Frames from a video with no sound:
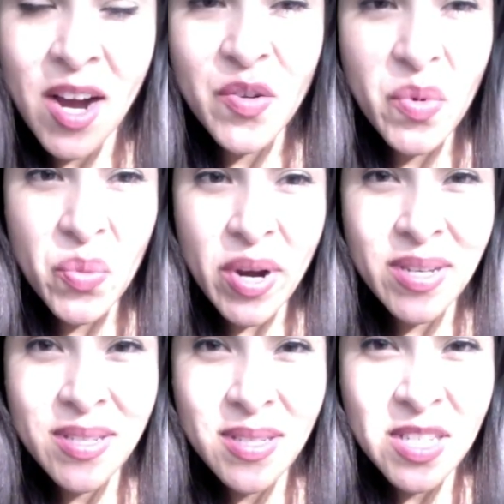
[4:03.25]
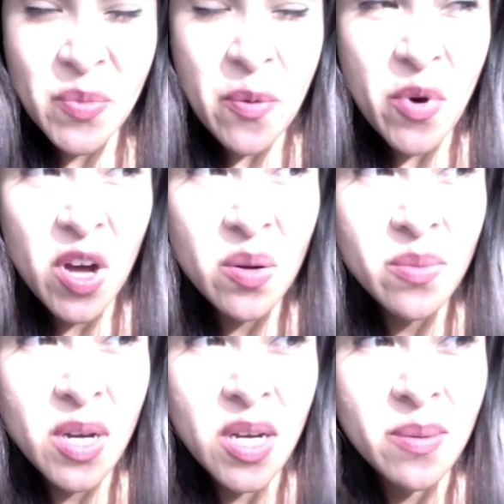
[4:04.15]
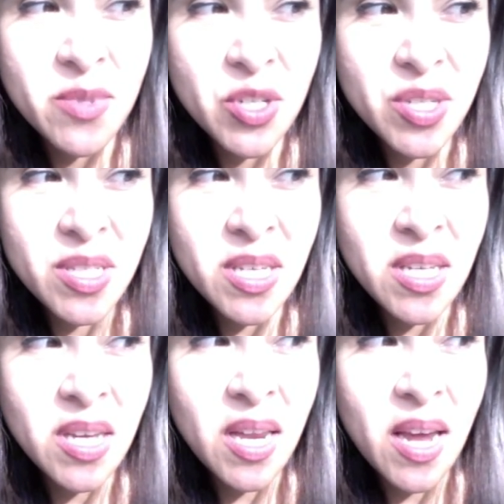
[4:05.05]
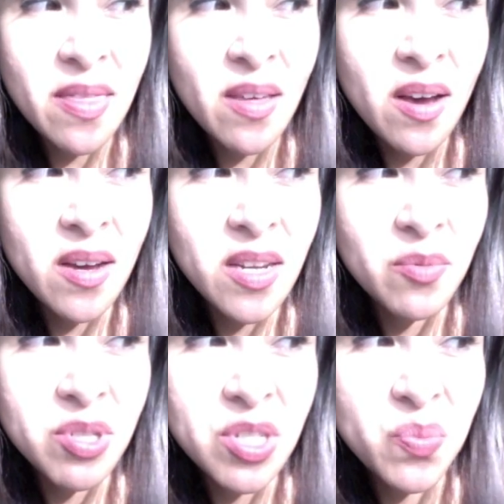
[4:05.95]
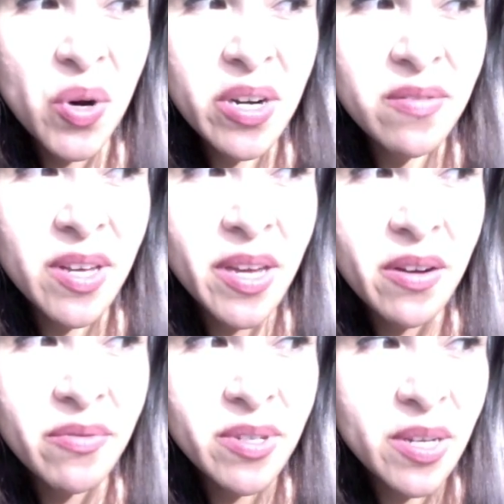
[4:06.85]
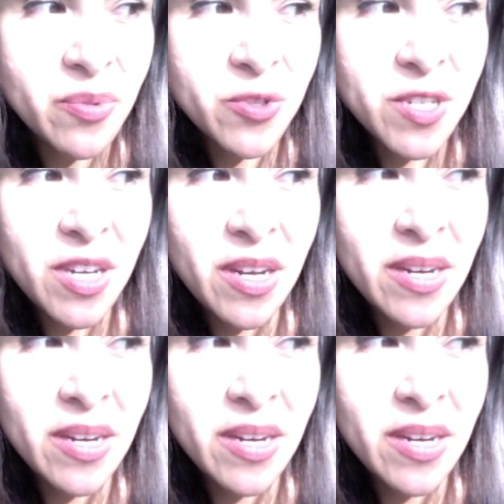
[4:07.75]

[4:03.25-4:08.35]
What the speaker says: I remember I used to see my mom nursing, and I thought it was just part of like everyday routine.